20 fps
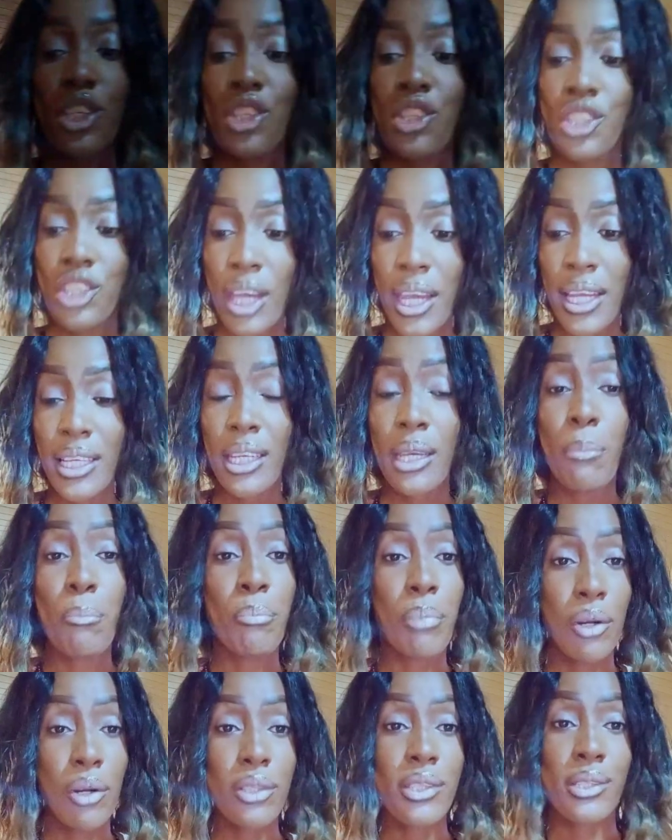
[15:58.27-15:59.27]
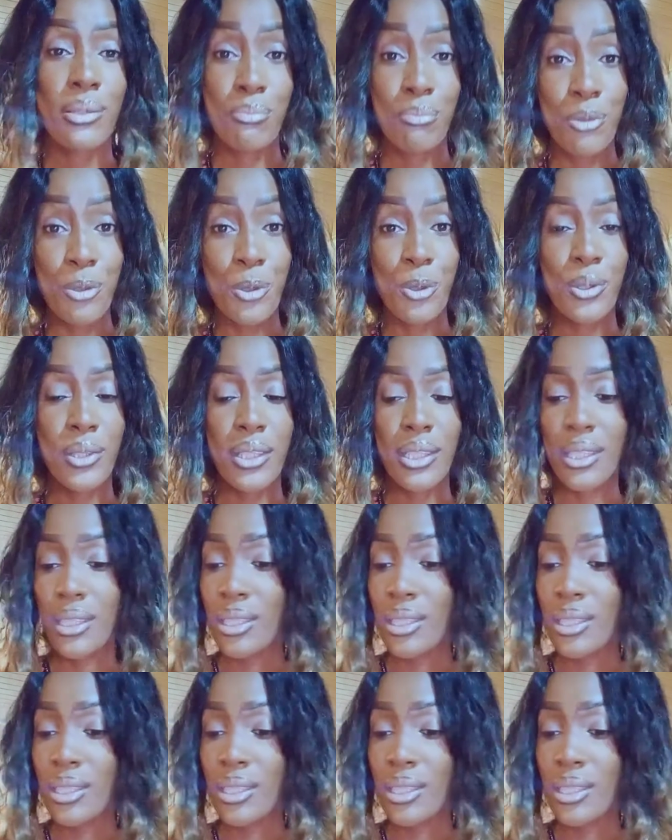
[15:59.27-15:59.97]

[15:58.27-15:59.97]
Shiny boss mood.